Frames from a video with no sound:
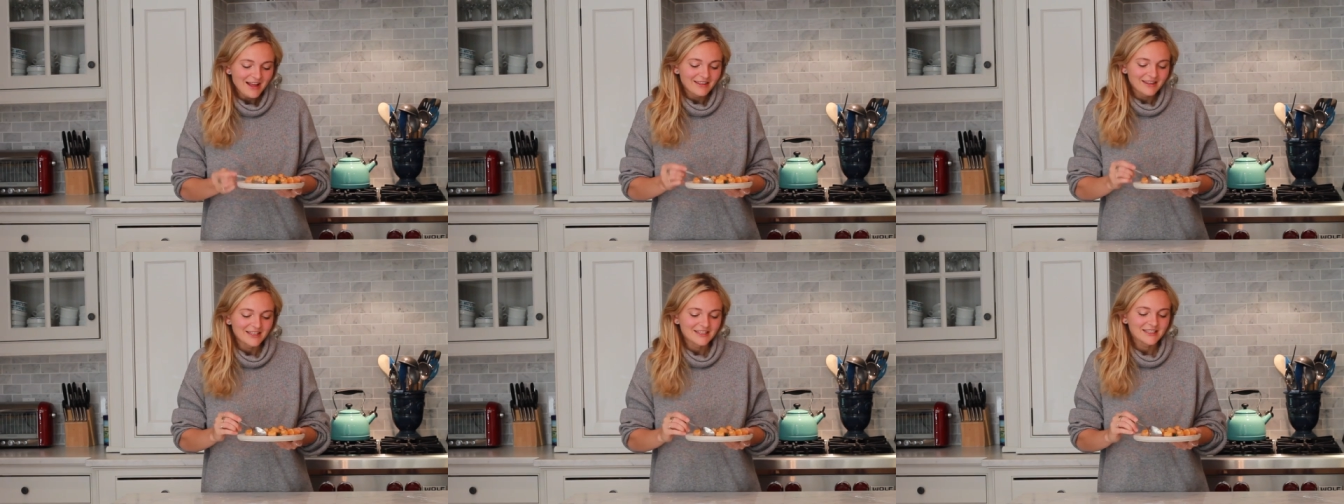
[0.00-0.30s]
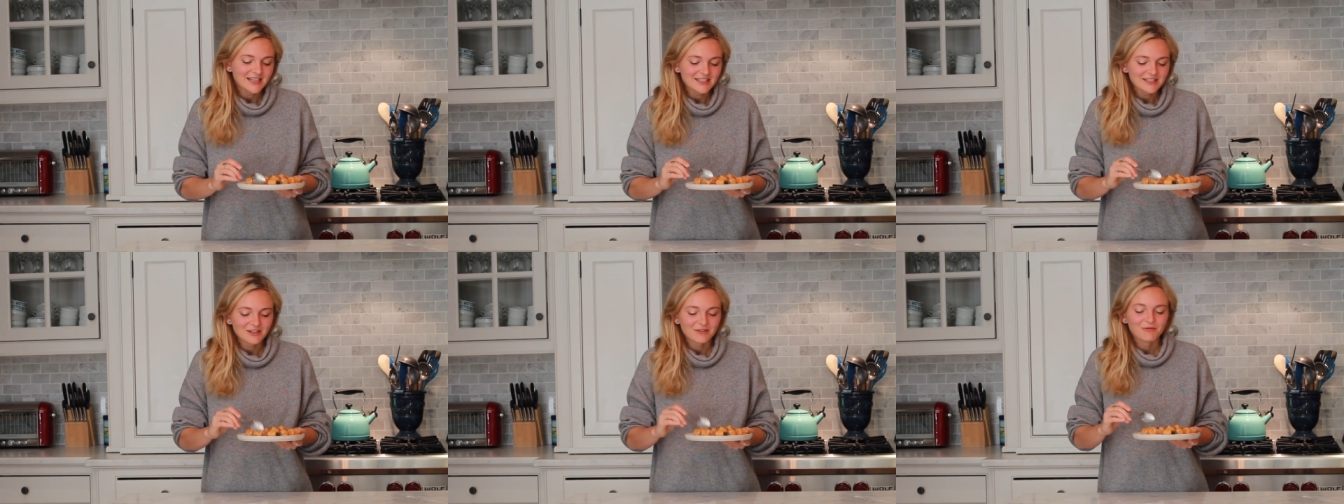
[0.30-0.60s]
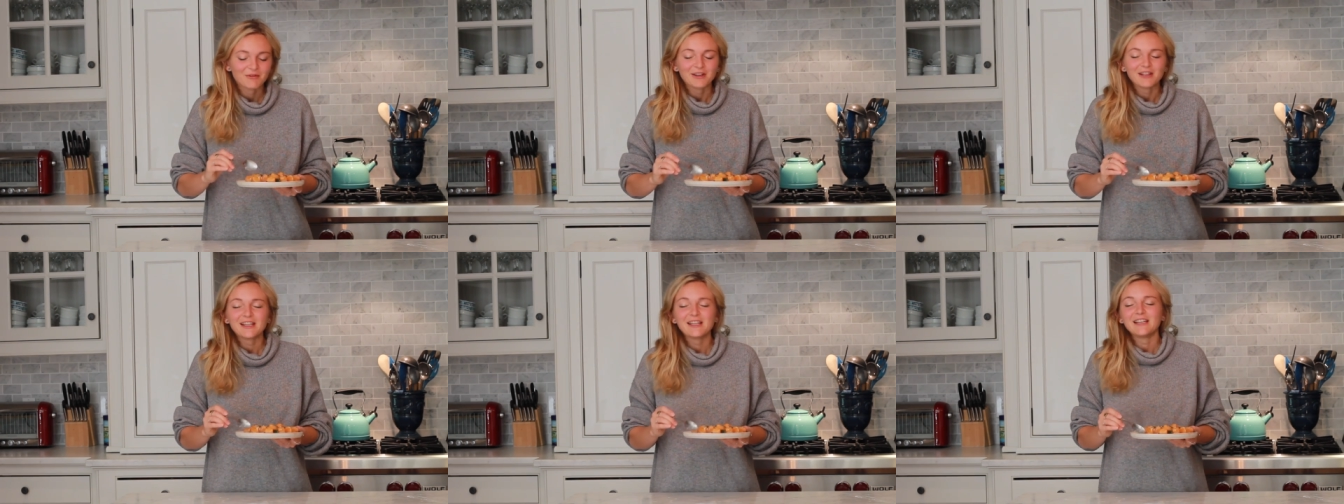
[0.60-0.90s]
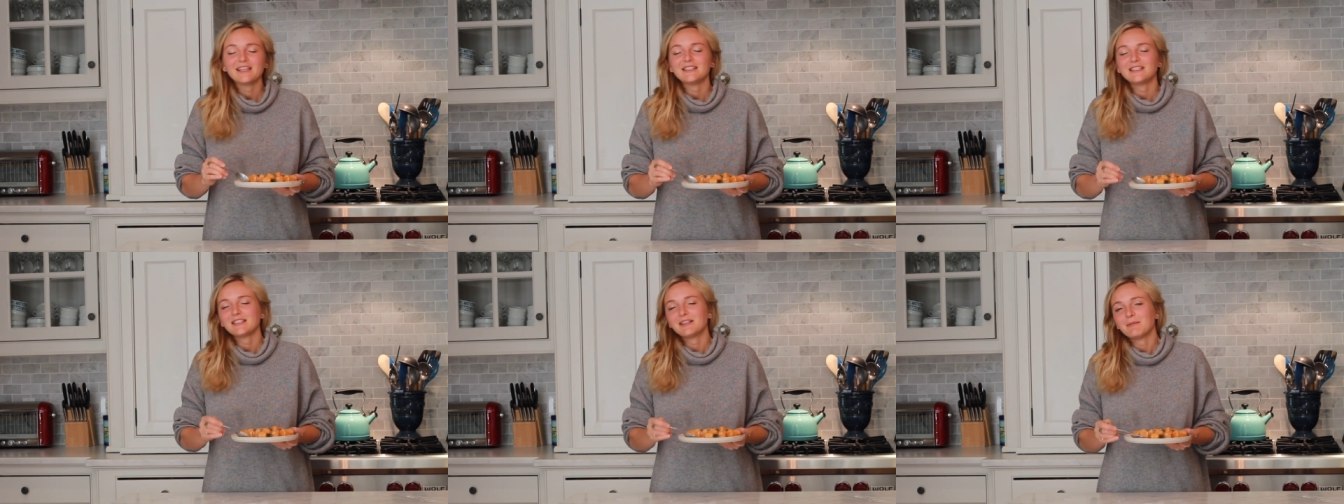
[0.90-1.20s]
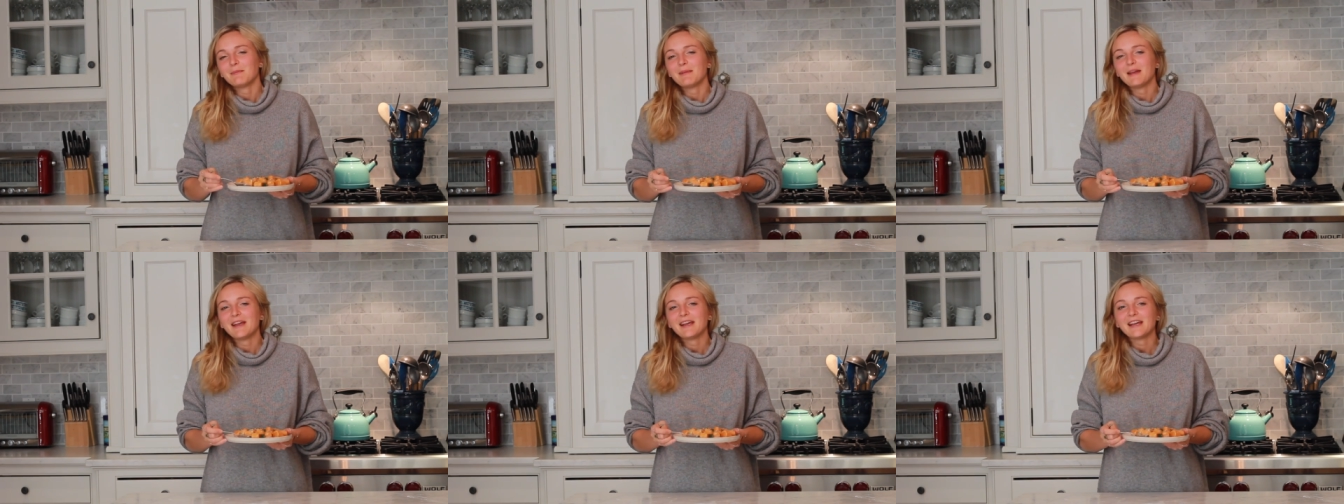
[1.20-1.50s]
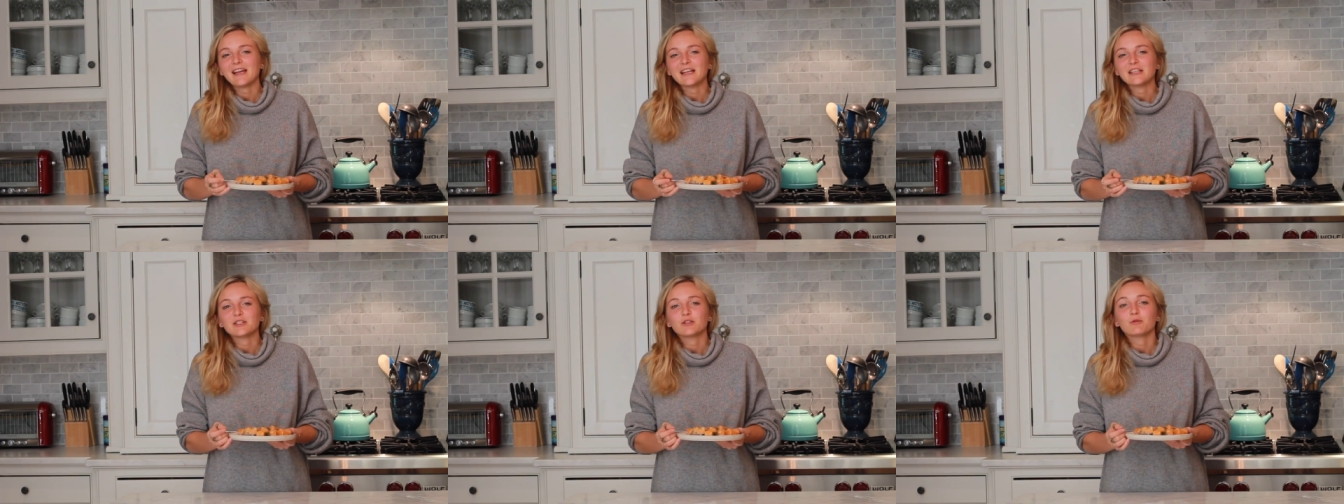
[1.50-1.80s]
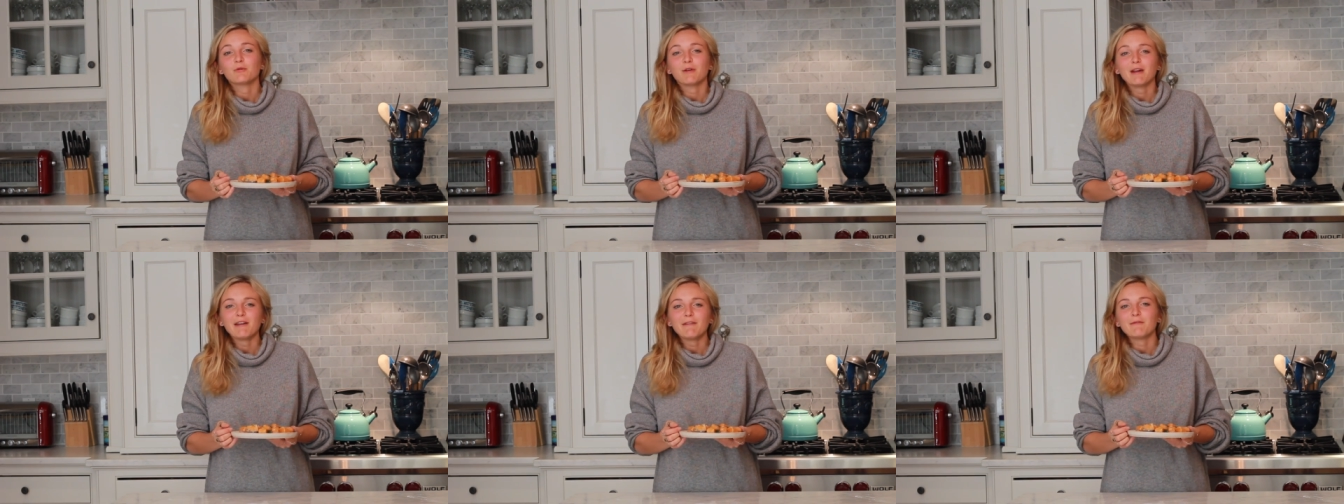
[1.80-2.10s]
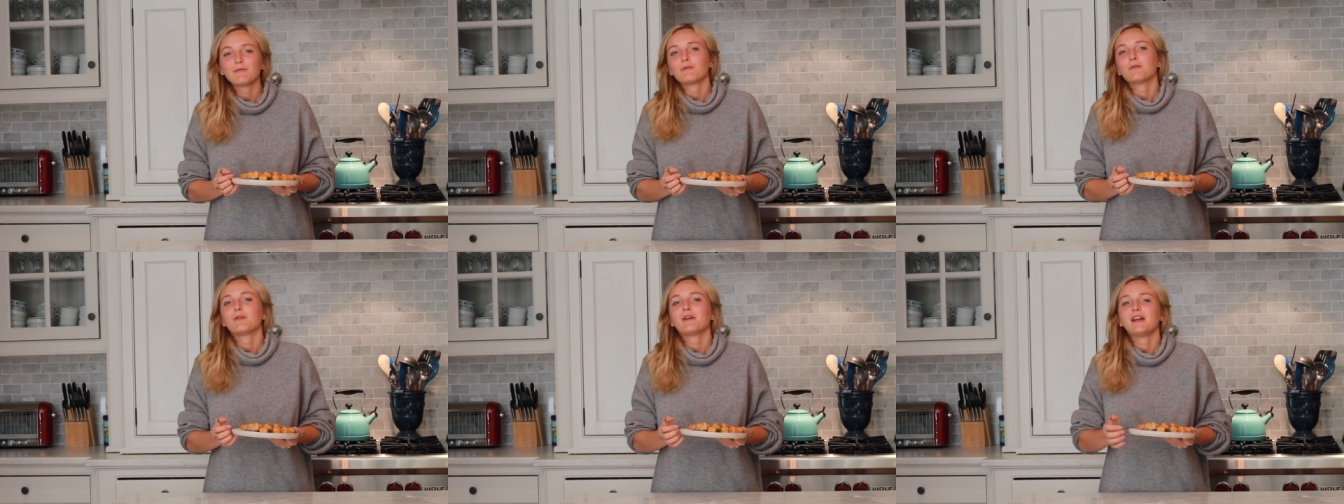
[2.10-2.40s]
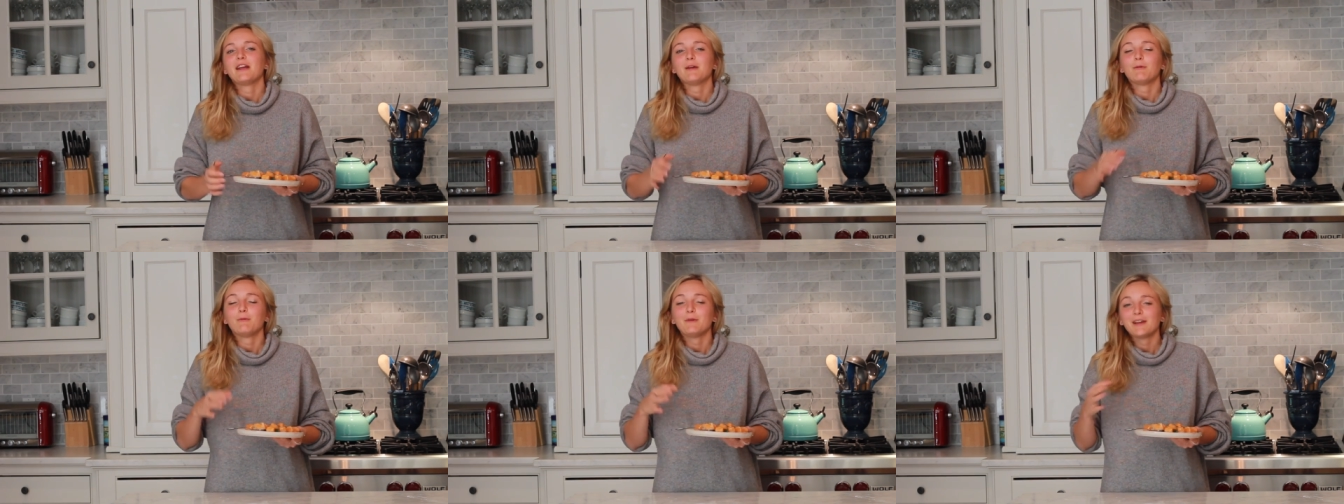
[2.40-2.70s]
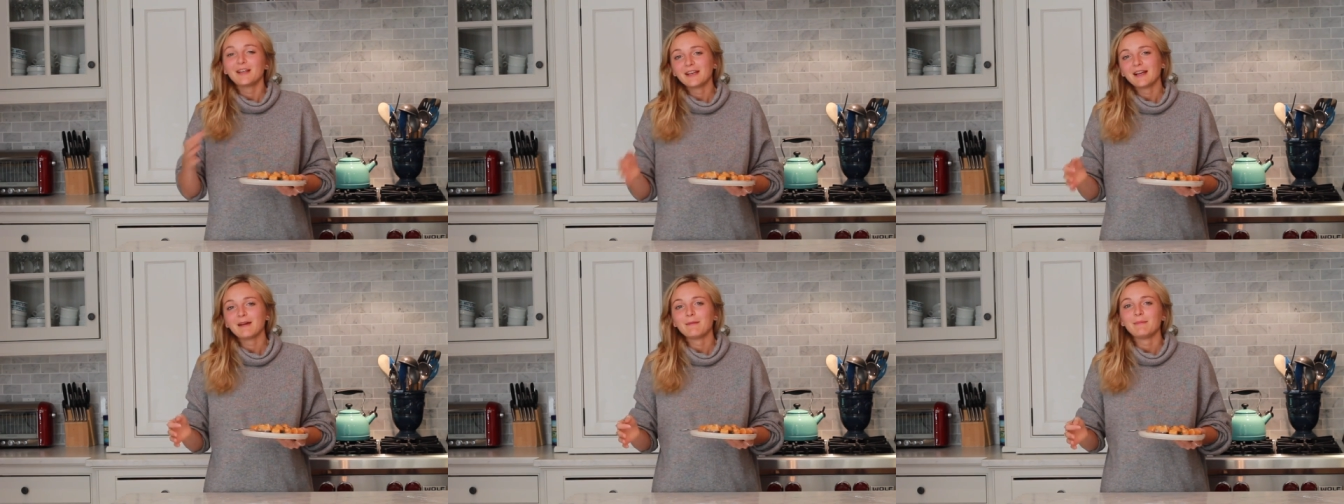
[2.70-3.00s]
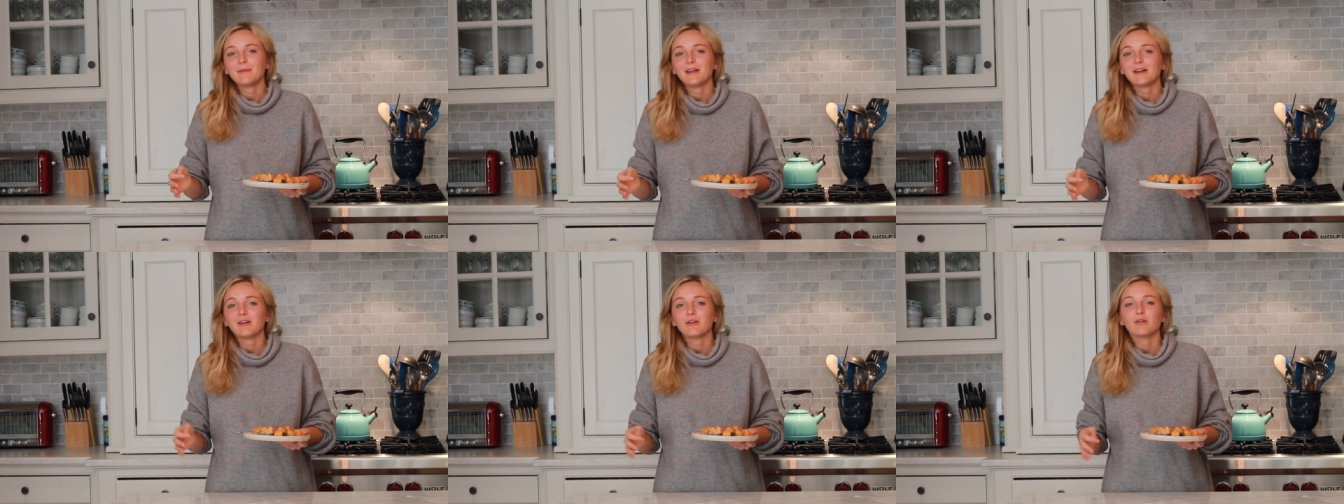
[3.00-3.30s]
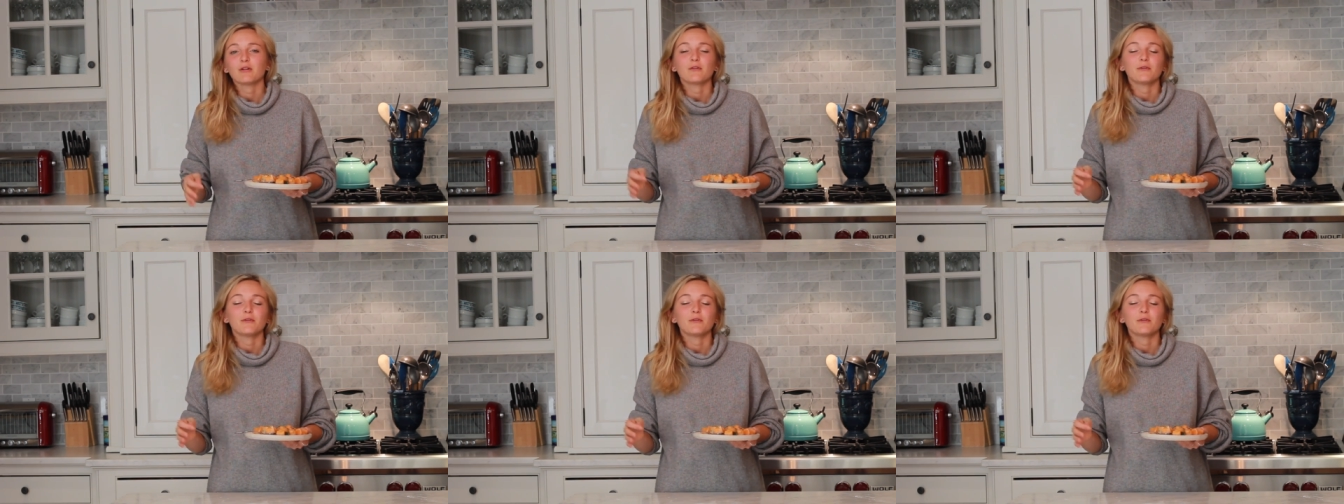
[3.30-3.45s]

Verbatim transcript: These guys are really easy to make. It's great for a weeknight meal,